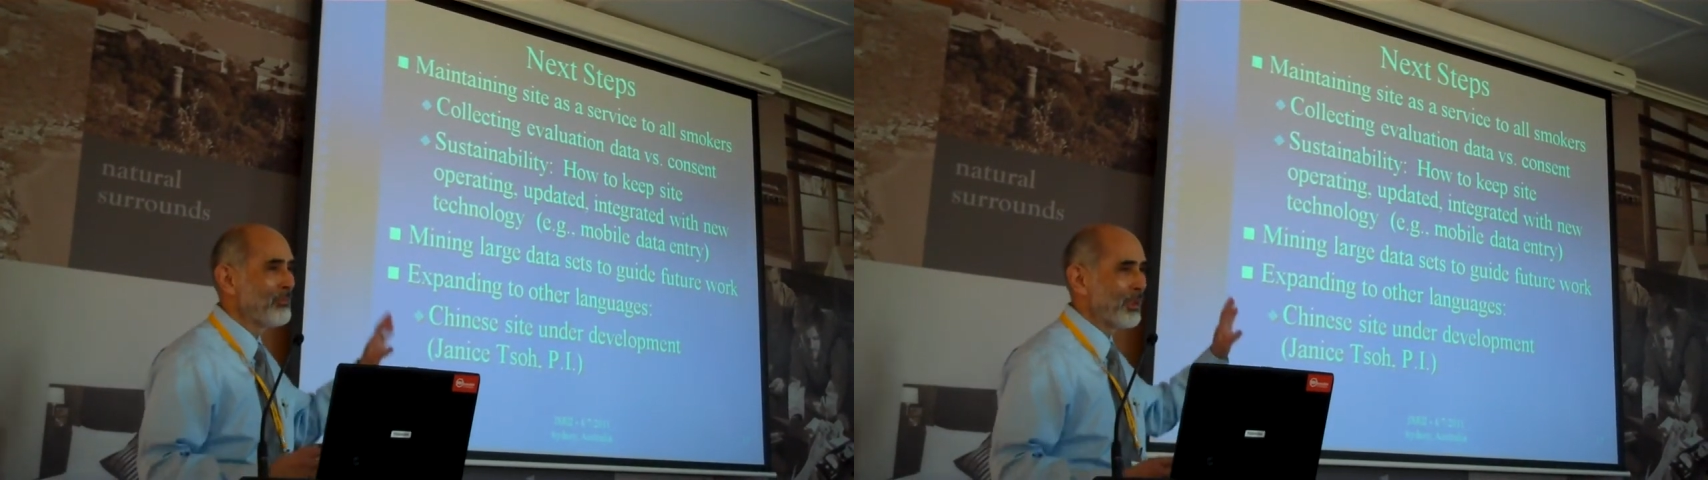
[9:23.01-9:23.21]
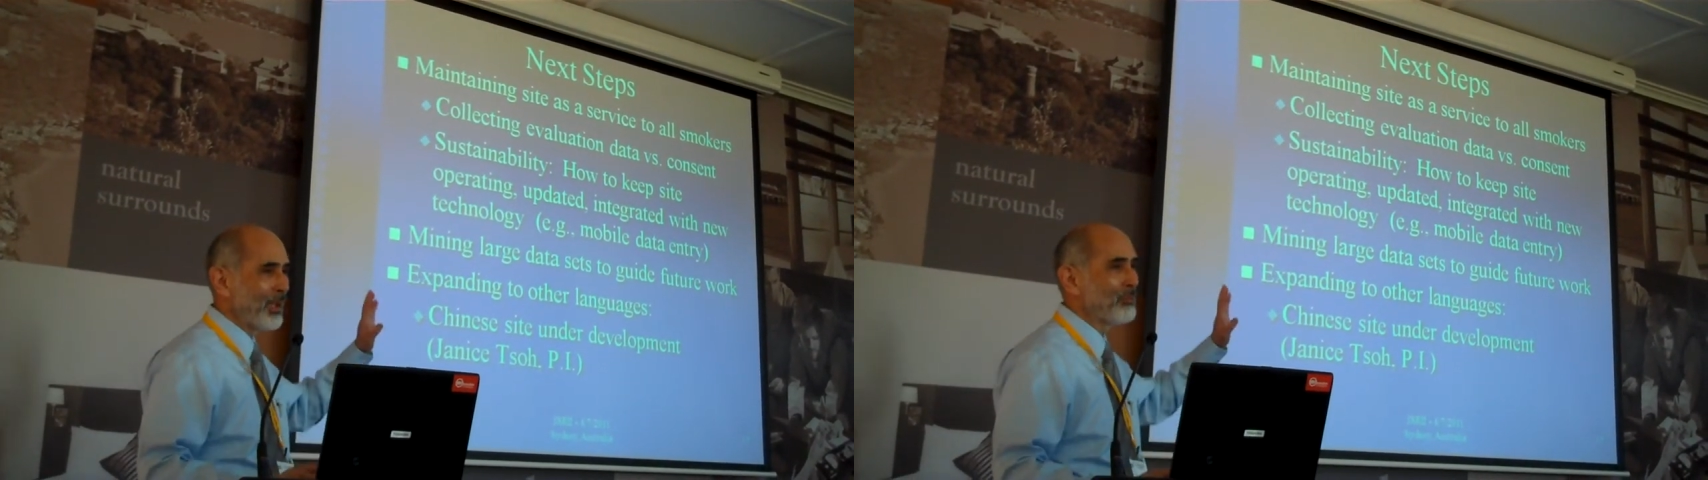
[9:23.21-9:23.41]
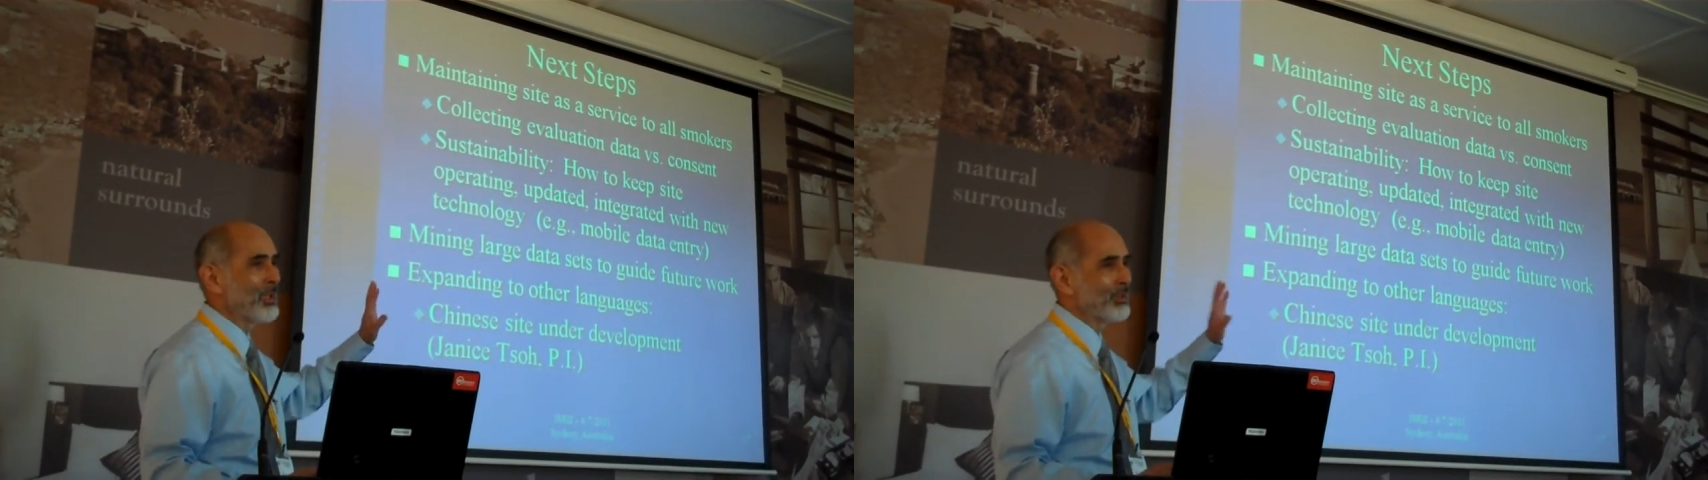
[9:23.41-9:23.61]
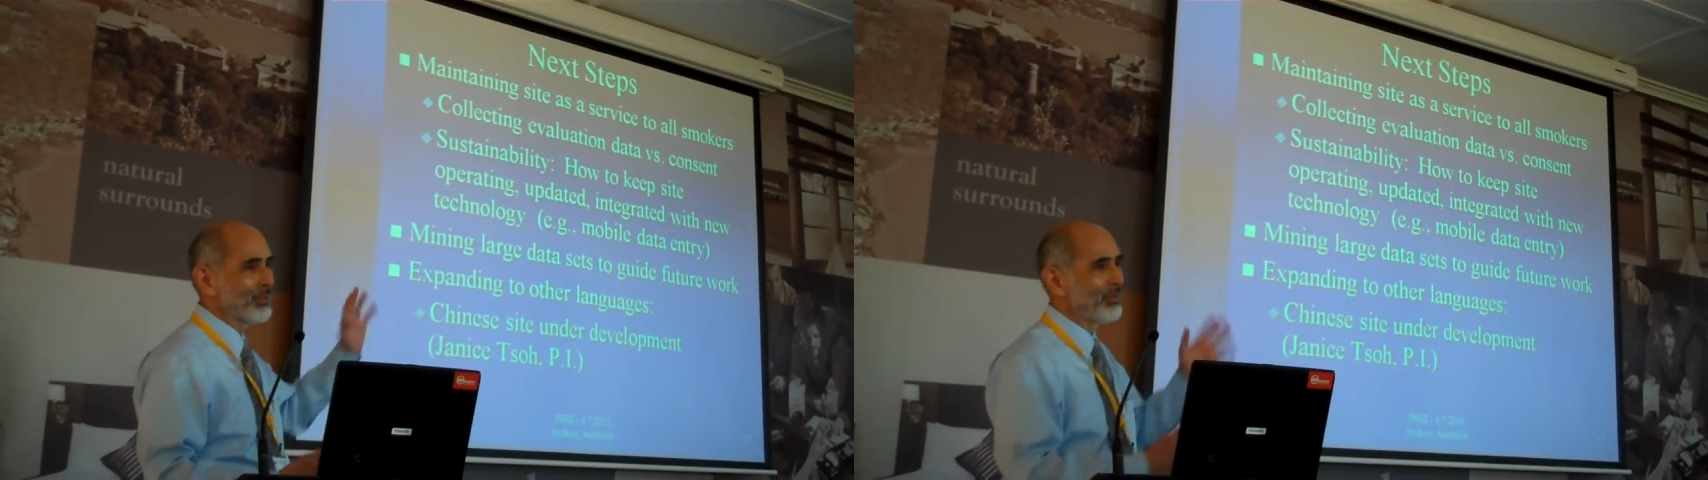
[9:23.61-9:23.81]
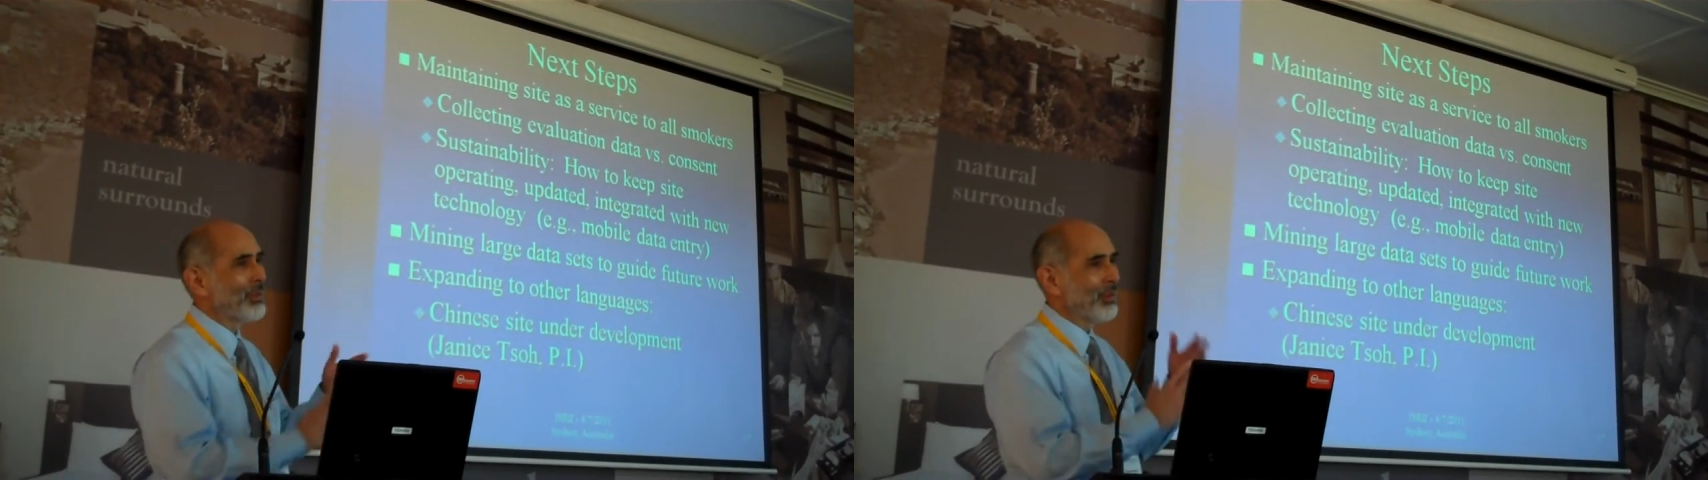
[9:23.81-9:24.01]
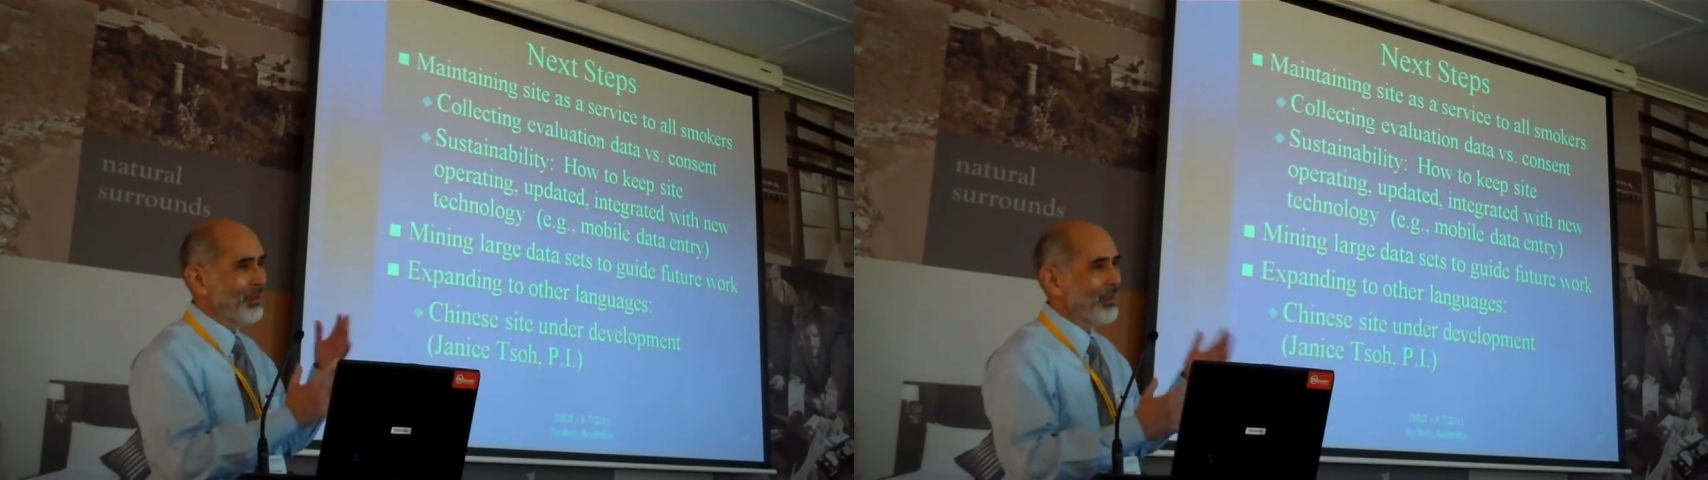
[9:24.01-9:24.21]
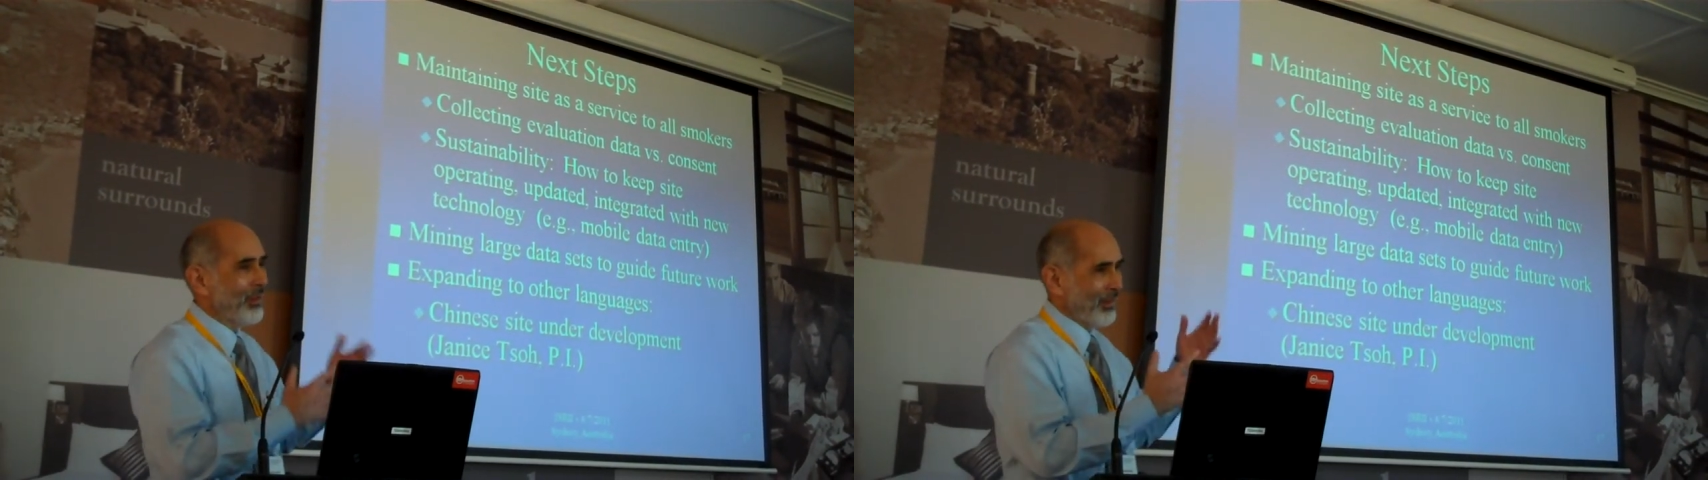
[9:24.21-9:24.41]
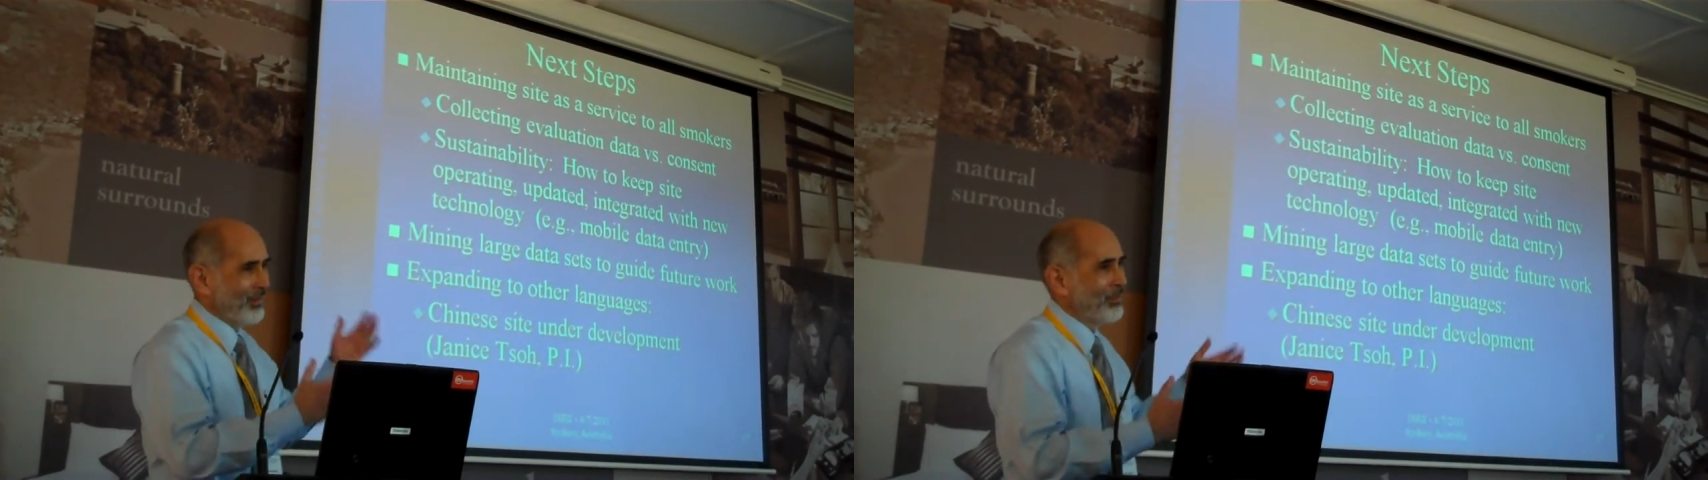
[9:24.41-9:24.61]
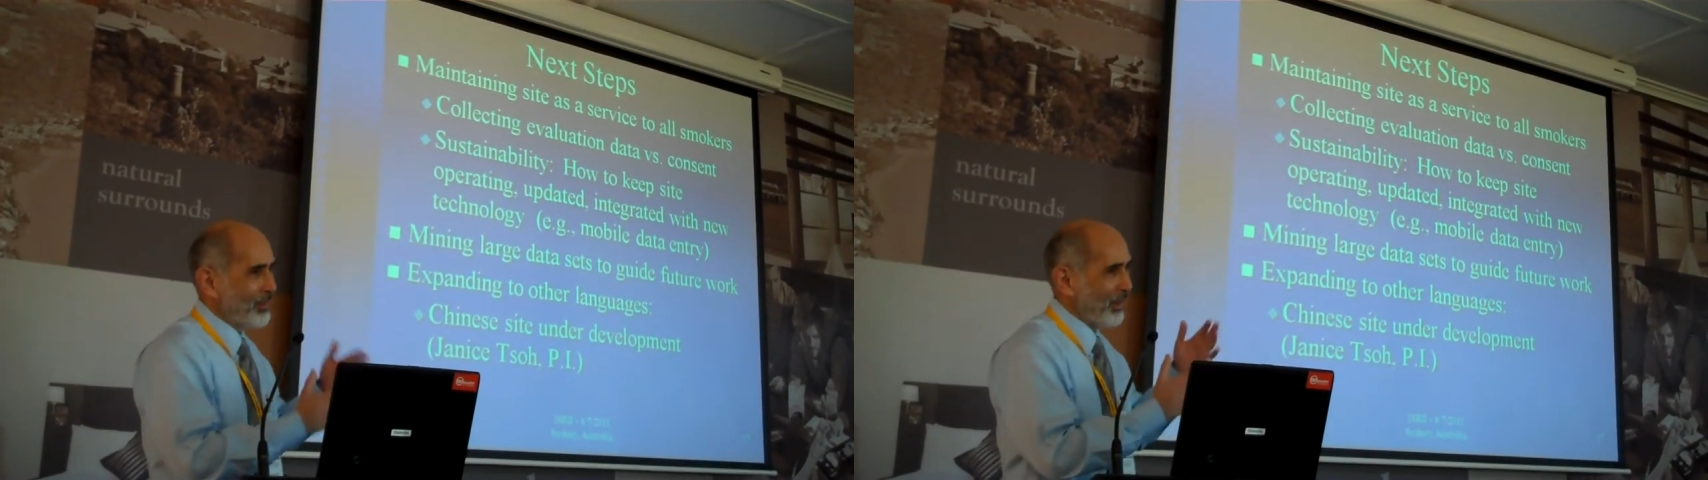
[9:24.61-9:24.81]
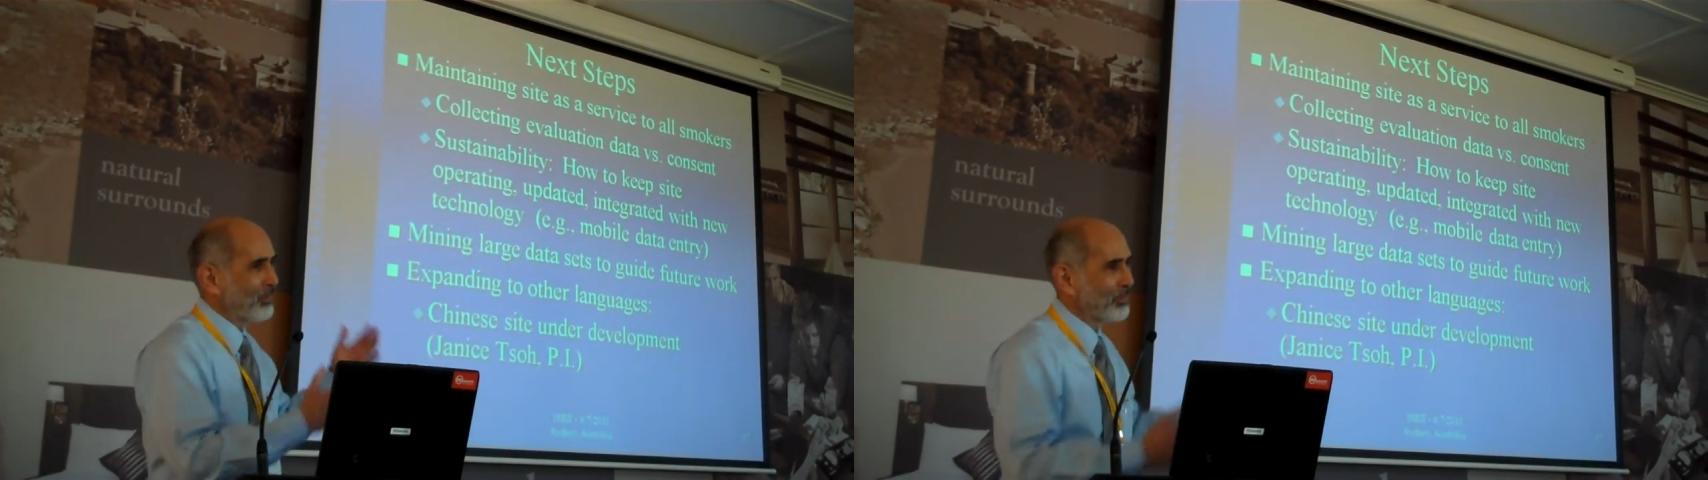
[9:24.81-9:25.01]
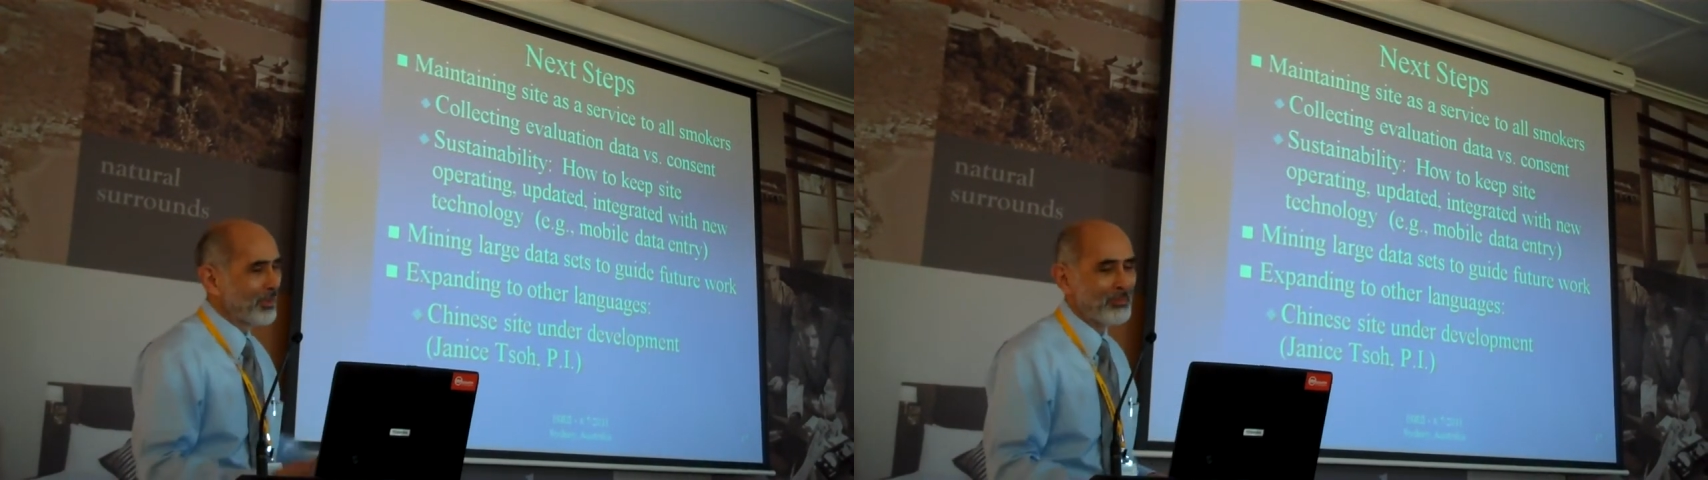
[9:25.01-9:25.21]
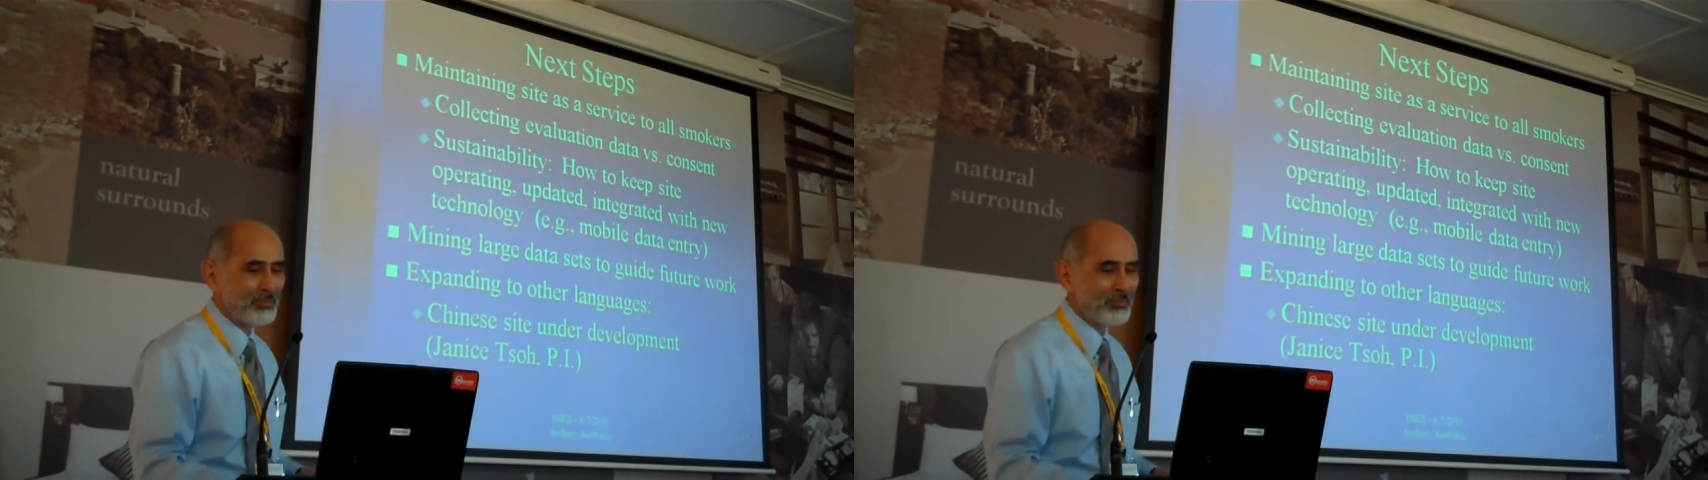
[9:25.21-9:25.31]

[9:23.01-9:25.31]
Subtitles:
But that means you have to